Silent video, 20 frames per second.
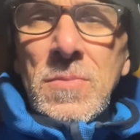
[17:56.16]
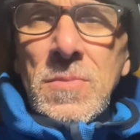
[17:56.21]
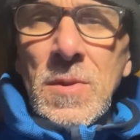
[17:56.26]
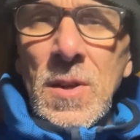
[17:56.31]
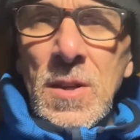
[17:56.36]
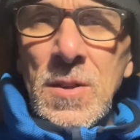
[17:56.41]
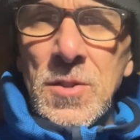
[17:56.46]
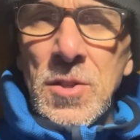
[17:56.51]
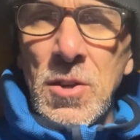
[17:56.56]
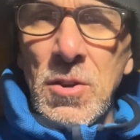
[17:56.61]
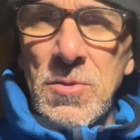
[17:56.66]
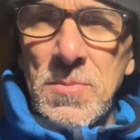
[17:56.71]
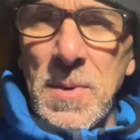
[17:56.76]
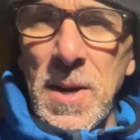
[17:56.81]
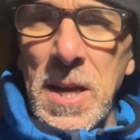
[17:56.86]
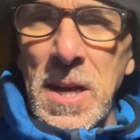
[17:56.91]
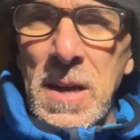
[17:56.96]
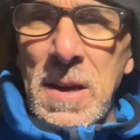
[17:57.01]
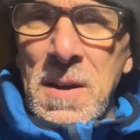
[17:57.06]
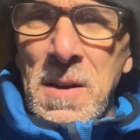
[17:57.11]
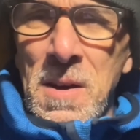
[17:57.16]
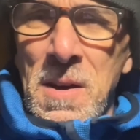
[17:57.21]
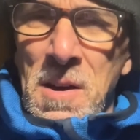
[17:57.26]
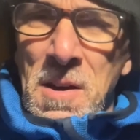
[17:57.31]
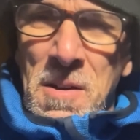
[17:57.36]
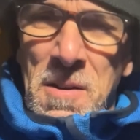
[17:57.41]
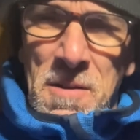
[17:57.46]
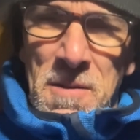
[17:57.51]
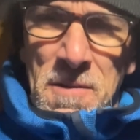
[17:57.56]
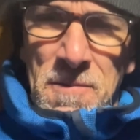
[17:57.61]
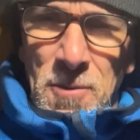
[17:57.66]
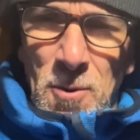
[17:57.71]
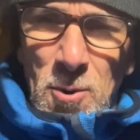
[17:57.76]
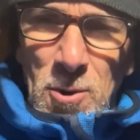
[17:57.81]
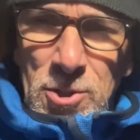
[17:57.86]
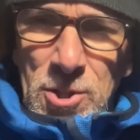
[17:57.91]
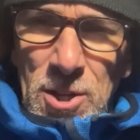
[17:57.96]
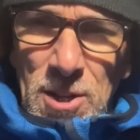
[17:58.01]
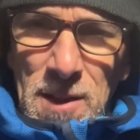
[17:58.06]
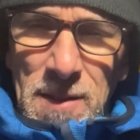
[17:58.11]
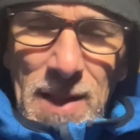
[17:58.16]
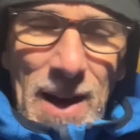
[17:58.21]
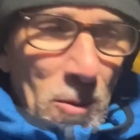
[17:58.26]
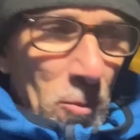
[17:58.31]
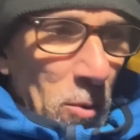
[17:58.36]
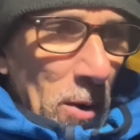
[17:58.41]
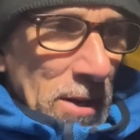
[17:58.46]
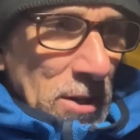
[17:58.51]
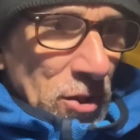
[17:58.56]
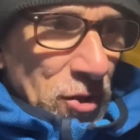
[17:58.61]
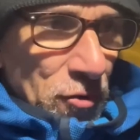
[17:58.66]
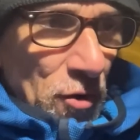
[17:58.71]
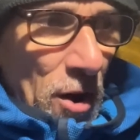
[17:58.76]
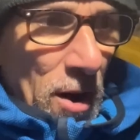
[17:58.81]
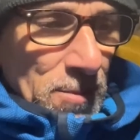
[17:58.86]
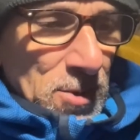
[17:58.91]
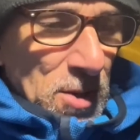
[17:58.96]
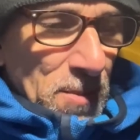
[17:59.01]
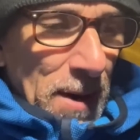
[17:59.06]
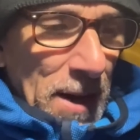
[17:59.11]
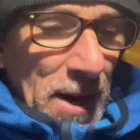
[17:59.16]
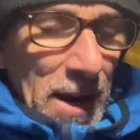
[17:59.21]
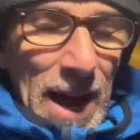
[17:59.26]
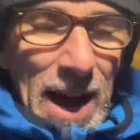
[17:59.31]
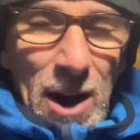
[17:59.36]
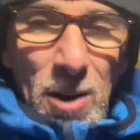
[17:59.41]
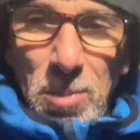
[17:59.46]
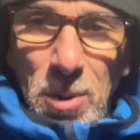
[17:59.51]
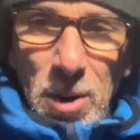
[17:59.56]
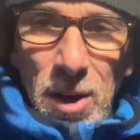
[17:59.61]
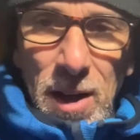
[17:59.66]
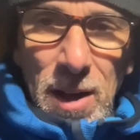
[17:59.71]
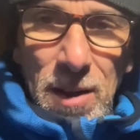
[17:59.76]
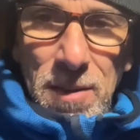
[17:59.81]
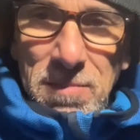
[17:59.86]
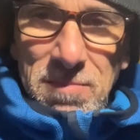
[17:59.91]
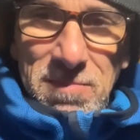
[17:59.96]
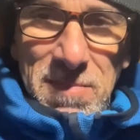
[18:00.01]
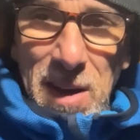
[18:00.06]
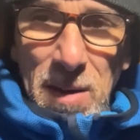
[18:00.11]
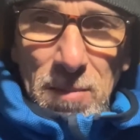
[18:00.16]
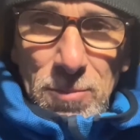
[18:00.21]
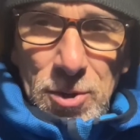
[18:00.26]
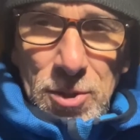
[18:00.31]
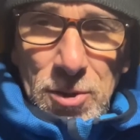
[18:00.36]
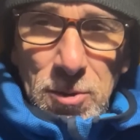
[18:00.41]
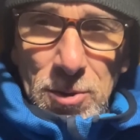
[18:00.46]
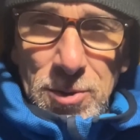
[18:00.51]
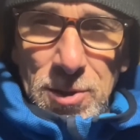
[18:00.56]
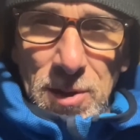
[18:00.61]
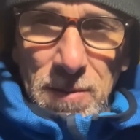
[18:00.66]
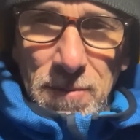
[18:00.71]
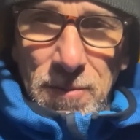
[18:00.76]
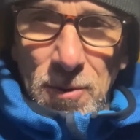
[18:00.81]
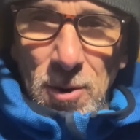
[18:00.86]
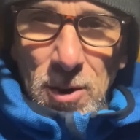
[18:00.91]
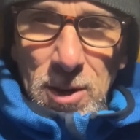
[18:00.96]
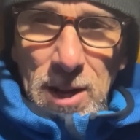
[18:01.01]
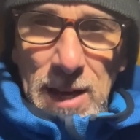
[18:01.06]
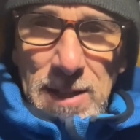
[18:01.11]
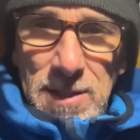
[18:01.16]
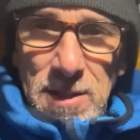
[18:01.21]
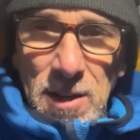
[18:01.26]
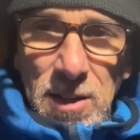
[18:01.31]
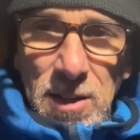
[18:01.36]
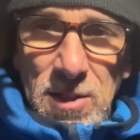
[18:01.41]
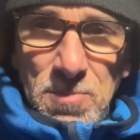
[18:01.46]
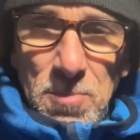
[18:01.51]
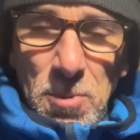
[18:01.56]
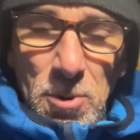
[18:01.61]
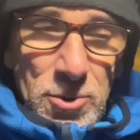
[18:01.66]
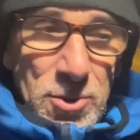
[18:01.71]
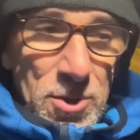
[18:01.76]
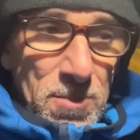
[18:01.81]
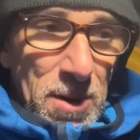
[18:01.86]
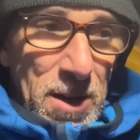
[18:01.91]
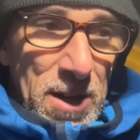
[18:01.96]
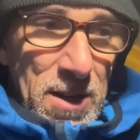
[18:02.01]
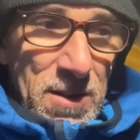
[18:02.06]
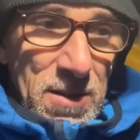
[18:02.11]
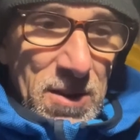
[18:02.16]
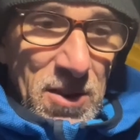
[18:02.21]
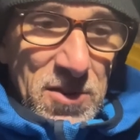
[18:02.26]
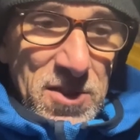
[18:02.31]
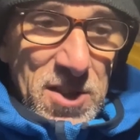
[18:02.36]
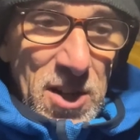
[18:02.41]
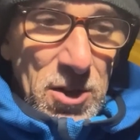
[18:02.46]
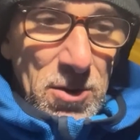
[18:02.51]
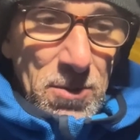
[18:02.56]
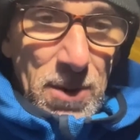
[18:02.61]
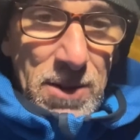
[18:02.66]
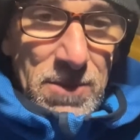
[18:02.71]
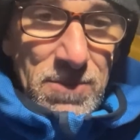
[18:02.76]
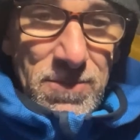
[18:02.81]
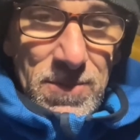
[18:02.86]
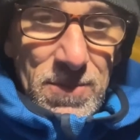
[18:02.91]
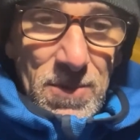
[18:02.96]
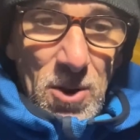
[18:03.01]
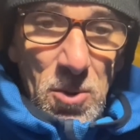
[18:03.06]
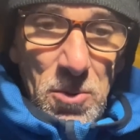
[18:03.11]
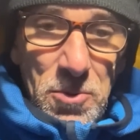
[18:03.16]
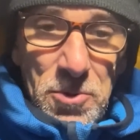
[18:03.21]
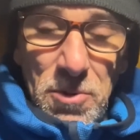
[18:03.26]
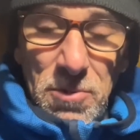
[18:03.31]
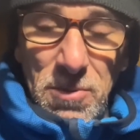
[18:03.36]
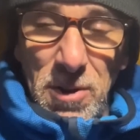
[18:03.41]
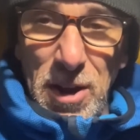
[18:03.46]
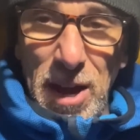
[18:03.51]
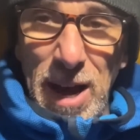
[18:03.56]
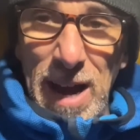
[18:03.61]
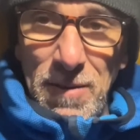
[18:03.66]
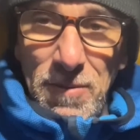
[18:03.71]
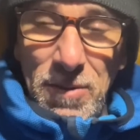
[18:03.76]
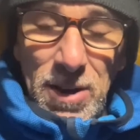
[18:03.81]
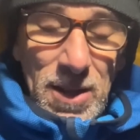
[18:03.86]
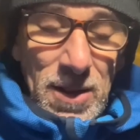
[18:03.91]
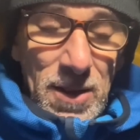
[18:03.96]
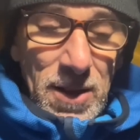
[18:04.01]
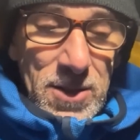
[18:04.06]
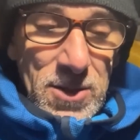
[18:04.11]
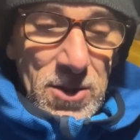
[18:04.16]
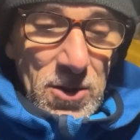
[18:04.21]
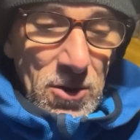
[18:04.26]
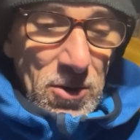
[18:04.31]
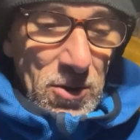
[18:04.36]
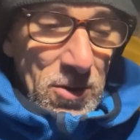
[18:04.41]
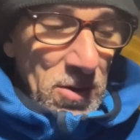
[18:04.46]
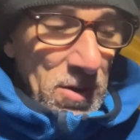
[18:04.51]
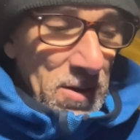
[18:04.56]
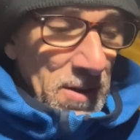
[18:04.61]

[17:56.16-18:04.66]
excuse me. Fortunately, that wind's dropped a bit now, but I've just looked at the forecast supposed to be continuing all through the night, really. So